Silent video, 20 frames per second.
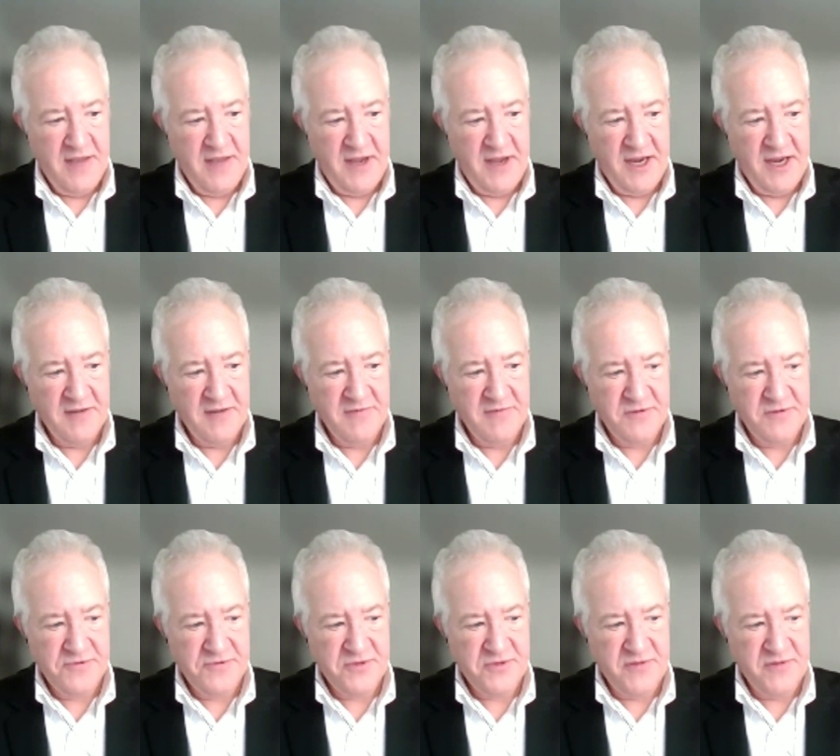And a
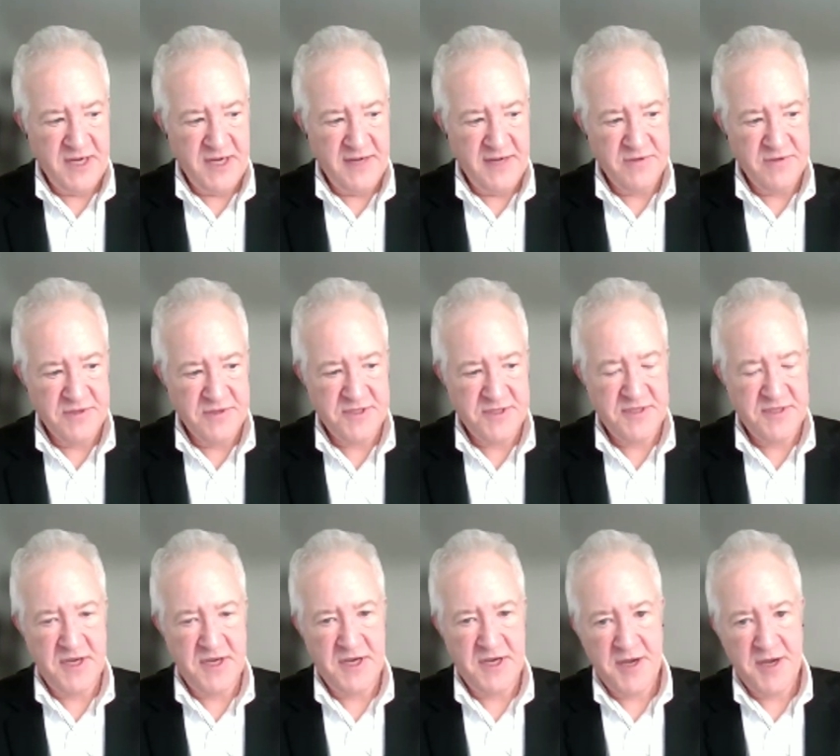handful of
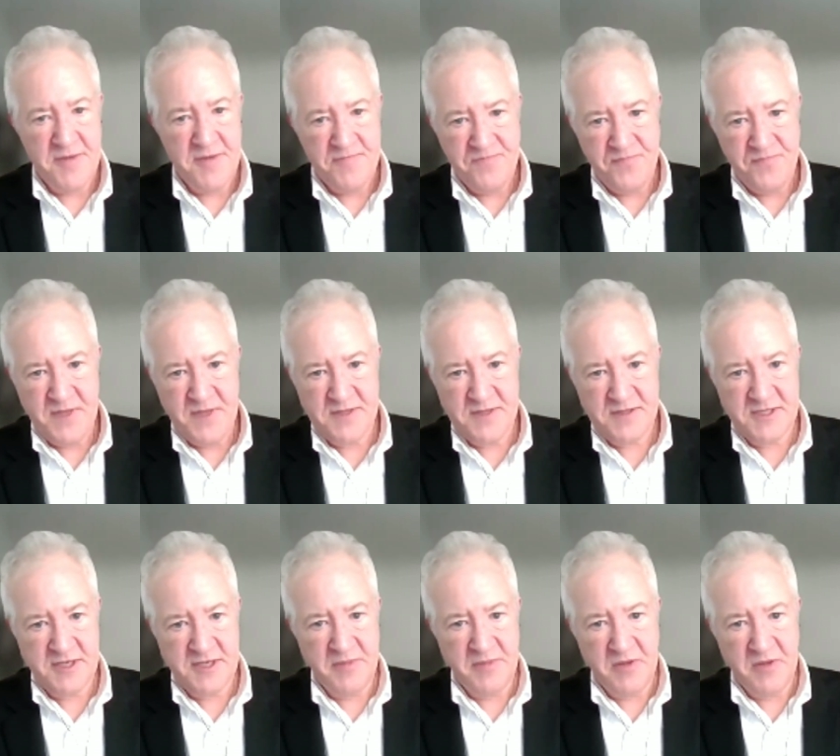survivors, um,
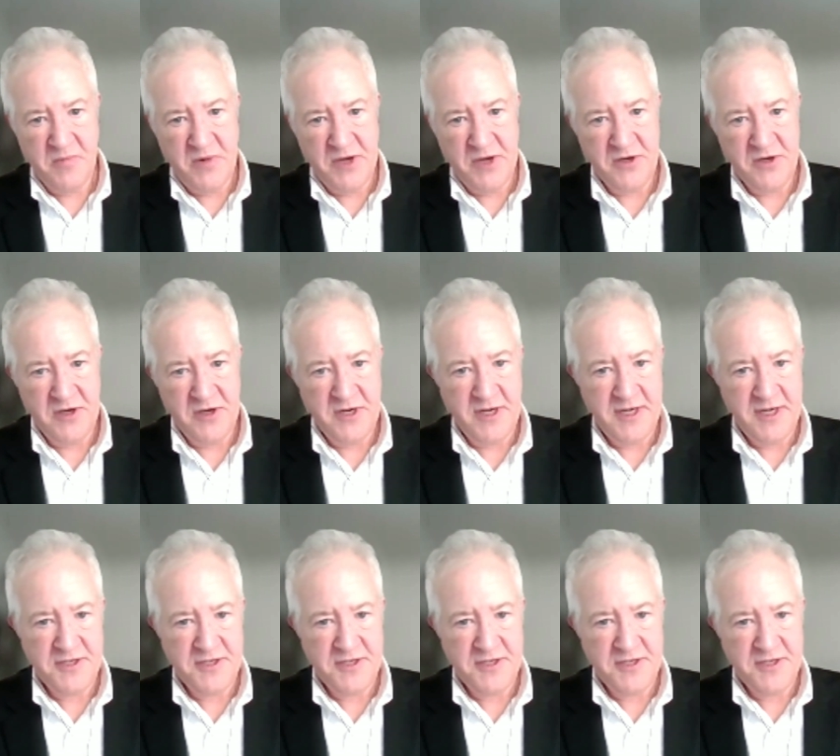some of them went on.